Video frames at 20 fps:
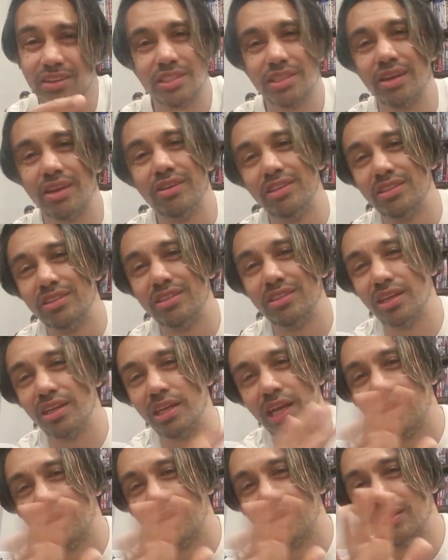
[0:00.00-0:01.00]
So
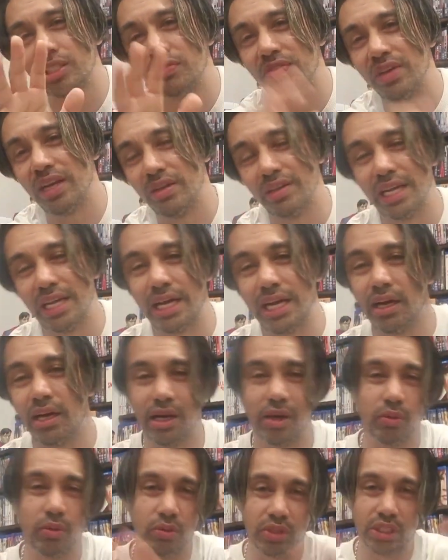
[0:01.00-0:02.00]
yeah, I just found that
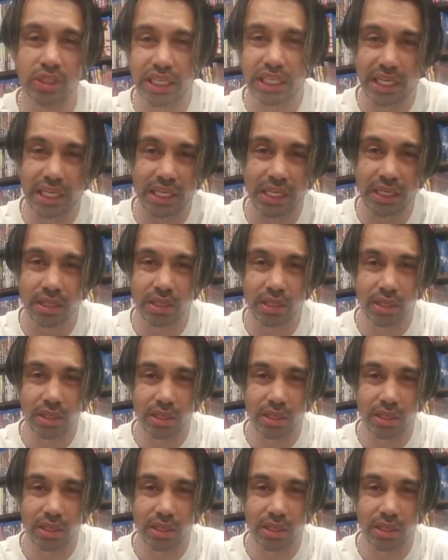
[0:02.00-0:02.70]
whole scene